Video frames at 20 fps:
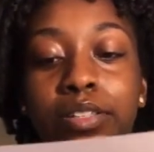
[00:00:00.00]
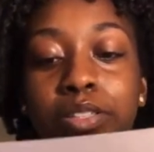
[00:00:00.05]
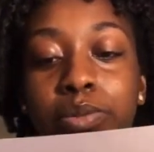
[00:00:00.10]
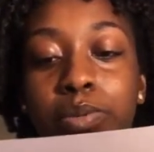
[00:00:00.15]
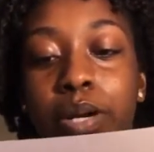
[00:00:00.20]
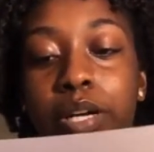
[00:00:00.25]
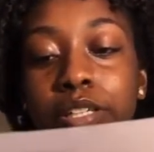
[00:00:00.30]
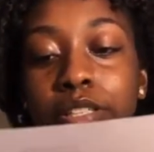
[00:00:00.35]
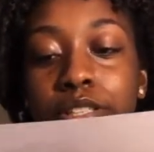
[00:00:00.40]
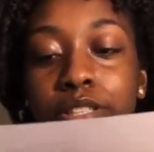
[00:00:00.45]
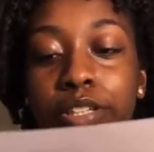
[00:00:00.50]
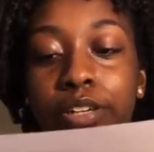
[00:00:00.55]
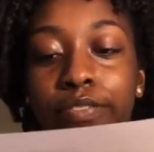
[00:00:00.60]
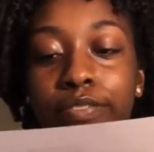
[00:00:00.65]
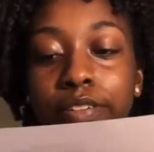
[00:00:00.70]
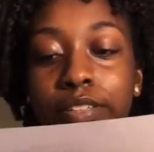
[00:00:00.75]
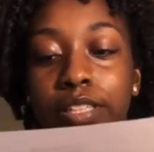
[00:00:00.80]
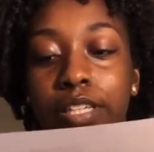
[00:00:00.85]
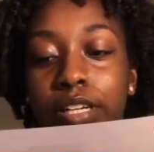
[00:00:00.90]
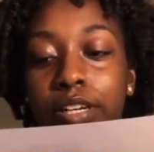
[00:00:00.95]
To register a
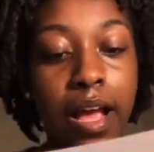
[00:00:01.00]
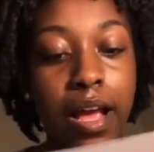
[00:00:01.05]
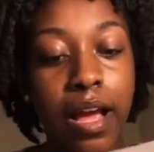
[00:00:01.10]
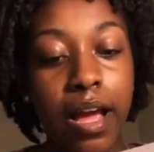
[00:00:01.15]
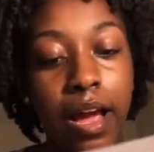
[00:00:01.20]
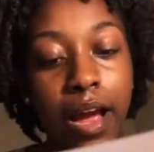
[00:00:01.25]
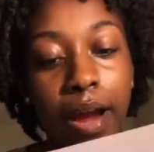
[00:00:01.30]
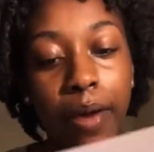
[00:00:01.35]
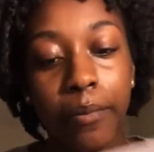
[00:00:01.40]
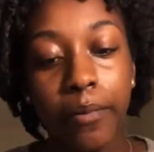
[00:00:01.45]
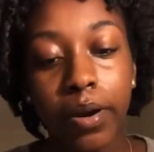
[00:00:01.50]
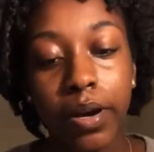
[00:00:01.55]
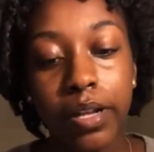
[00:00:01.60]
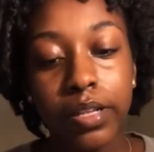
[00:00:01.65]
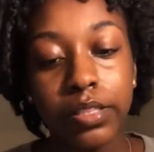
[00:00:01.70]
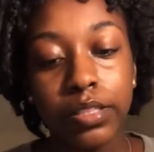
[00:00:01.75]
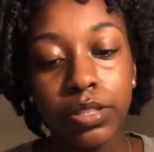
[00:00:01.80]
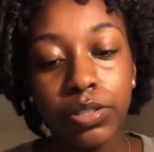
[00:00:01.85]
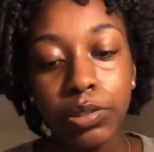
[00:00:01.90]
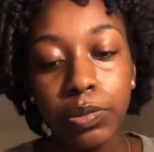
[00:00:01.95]
visit, I
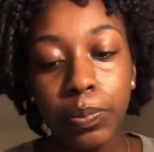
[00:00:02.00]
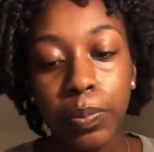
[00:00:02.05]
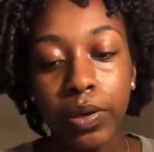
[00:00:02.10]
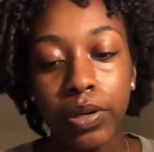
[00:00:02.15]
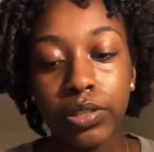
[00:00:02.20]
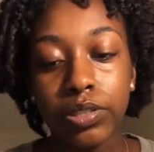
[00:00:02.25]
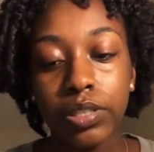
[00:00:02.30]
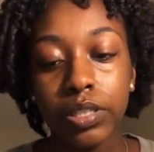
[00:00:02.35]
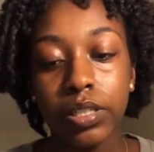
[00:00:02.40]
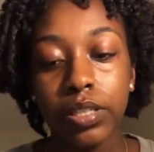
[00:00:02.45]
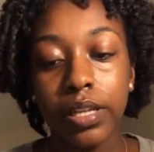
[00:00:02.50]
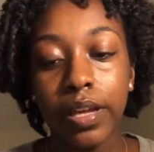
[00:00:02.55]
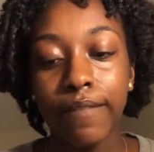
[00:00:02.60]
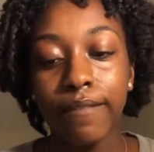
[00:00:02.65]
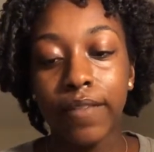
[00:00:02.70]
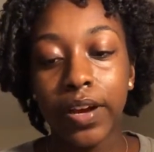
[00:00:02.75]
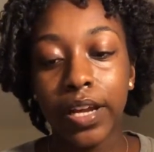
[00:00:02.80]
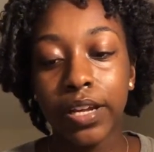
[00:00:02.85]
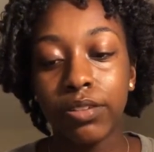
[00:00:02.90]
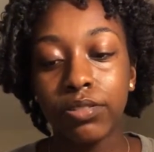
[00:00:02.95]
wanted to personally
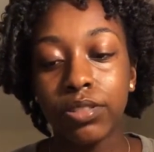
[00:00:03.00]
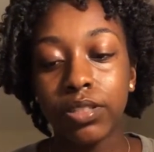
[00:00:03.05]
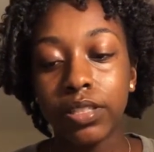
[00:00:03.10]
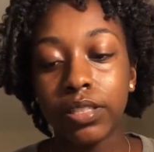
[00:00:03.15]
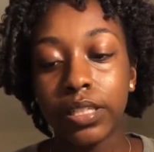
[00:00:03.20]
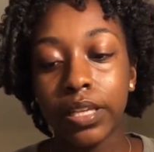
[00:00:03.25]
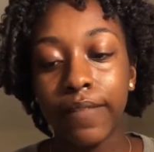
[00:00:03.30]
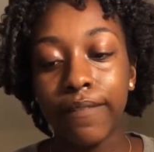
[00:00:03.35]
invite you to this